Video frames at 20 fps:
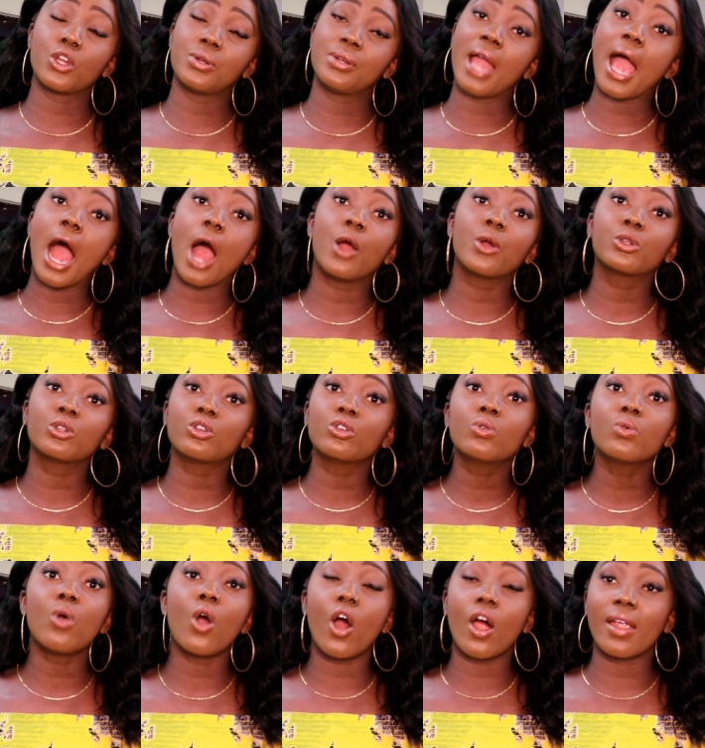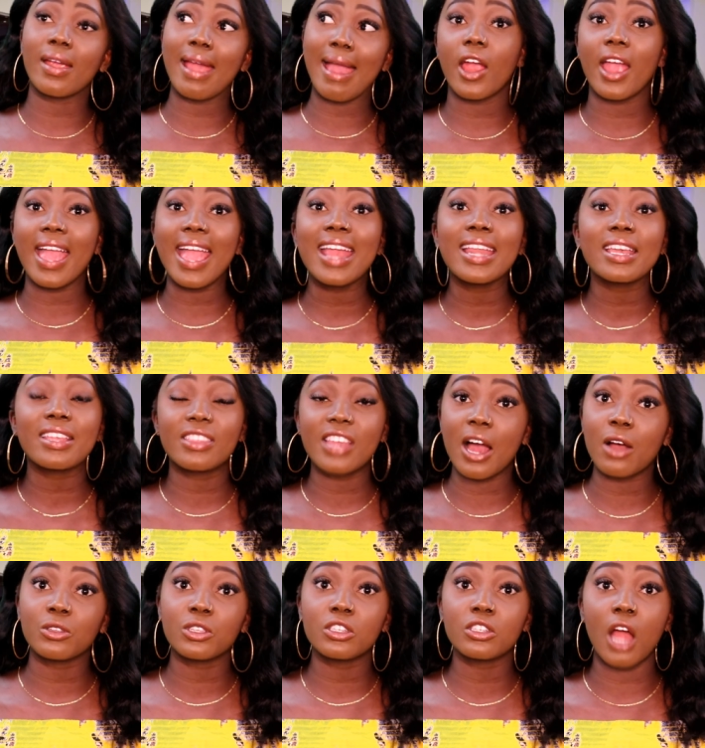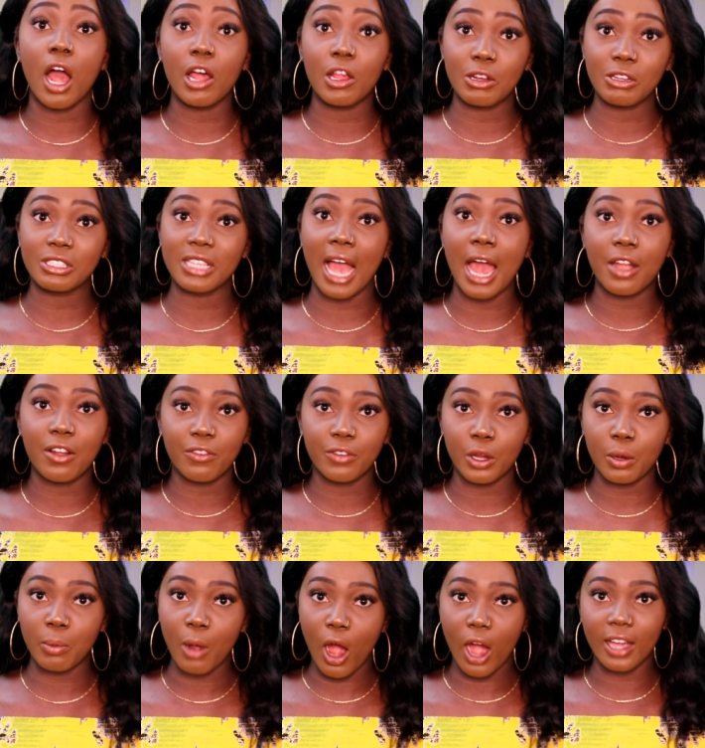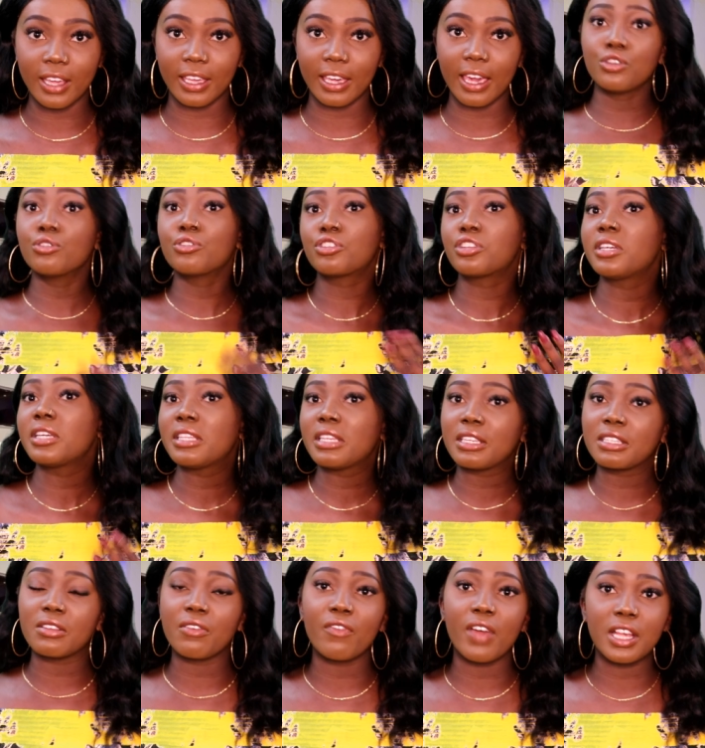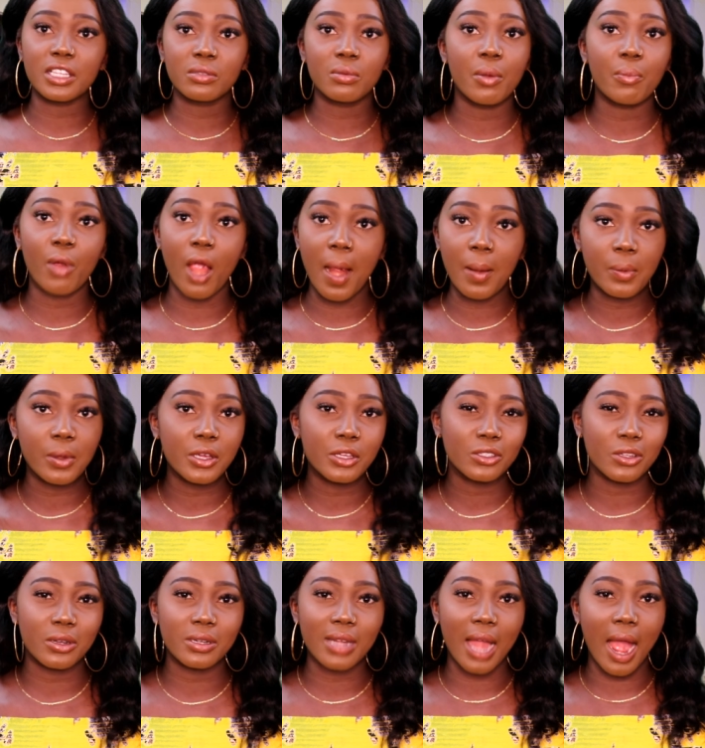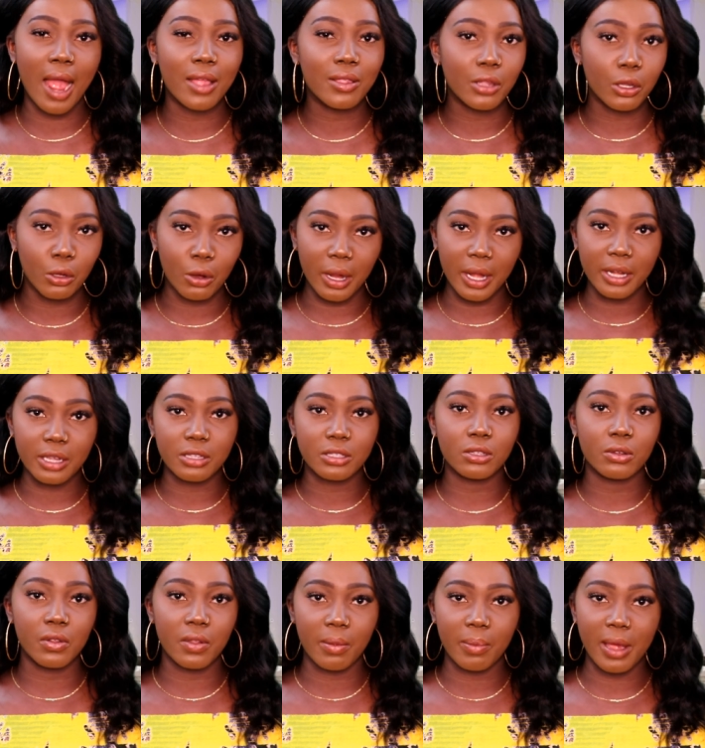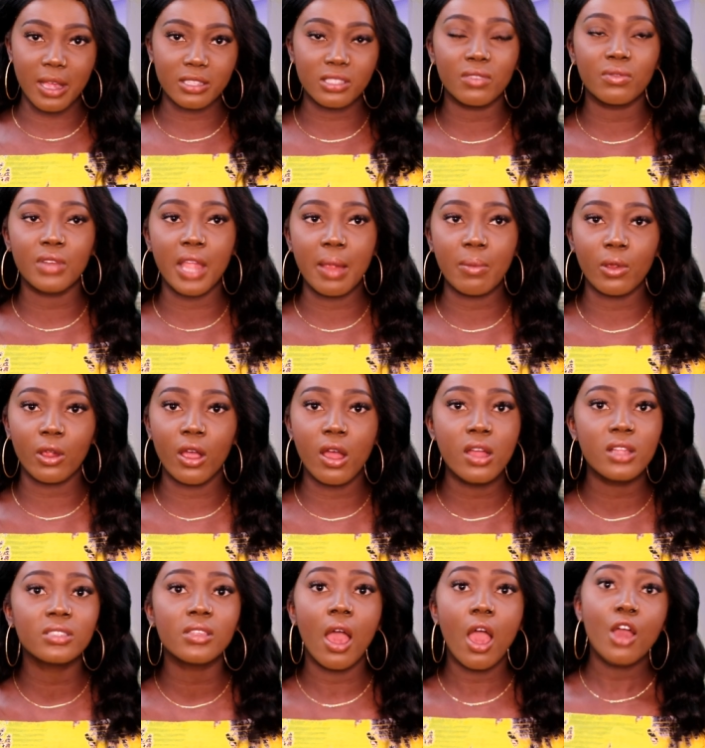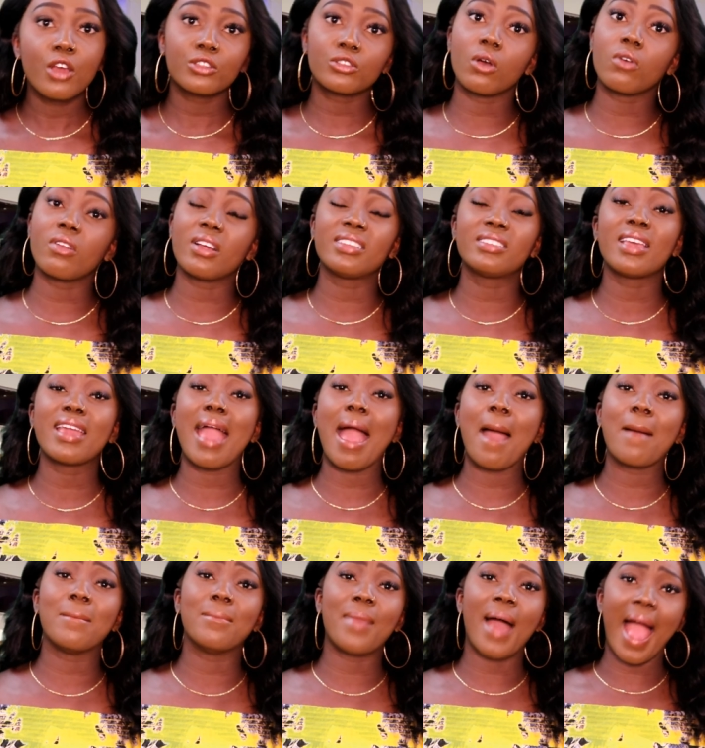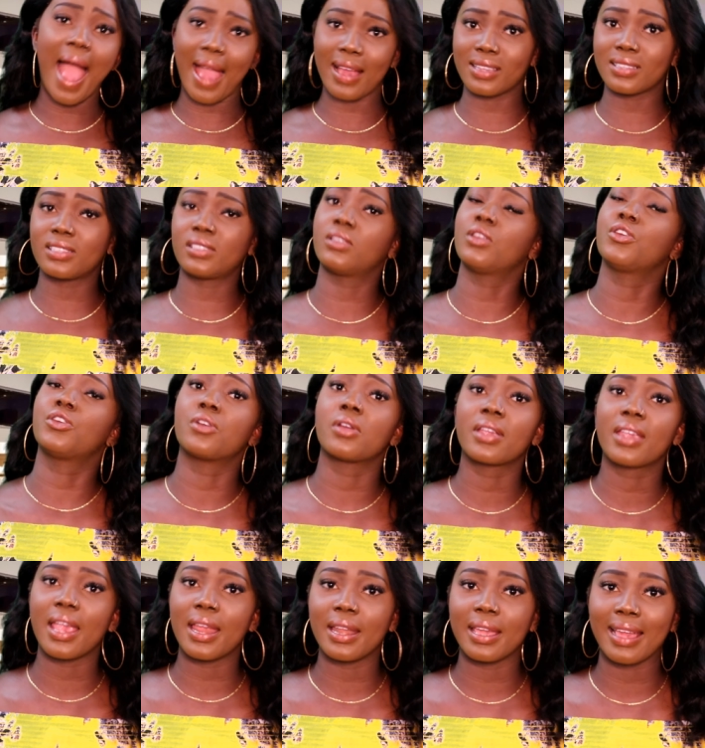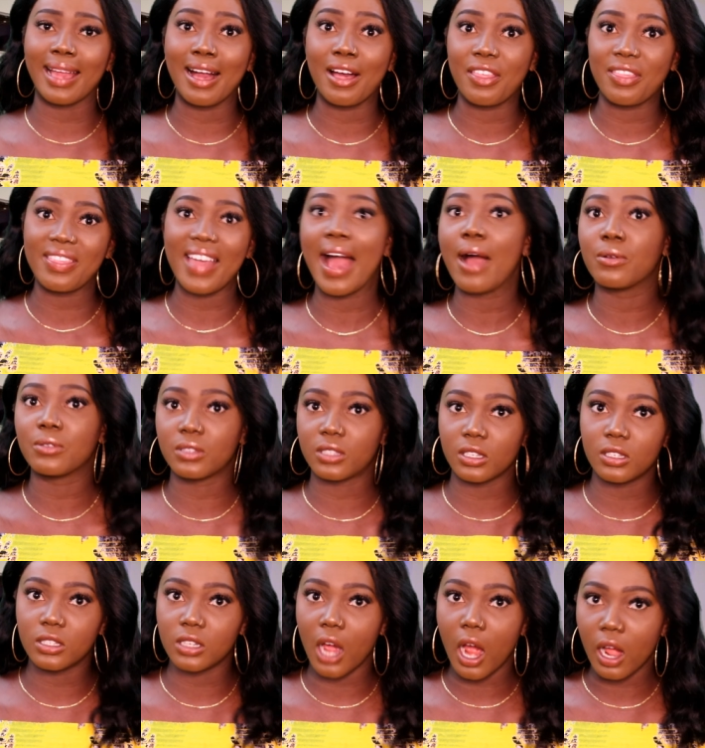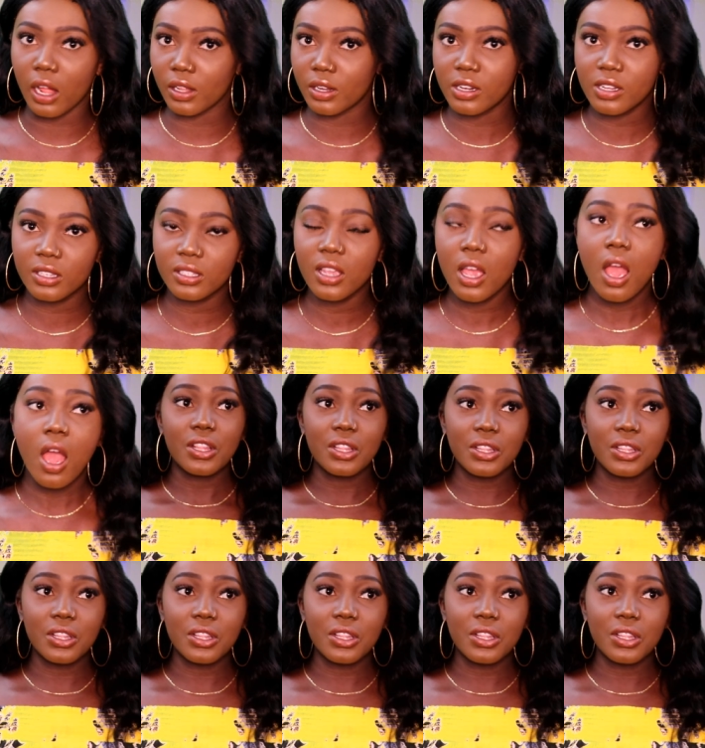So now you are at eighty thousand dollars out of your pocket. Usually these investment properties are not in the greatest or the best of neighborhoods. So let's say at max, you're getting one thousand dollars.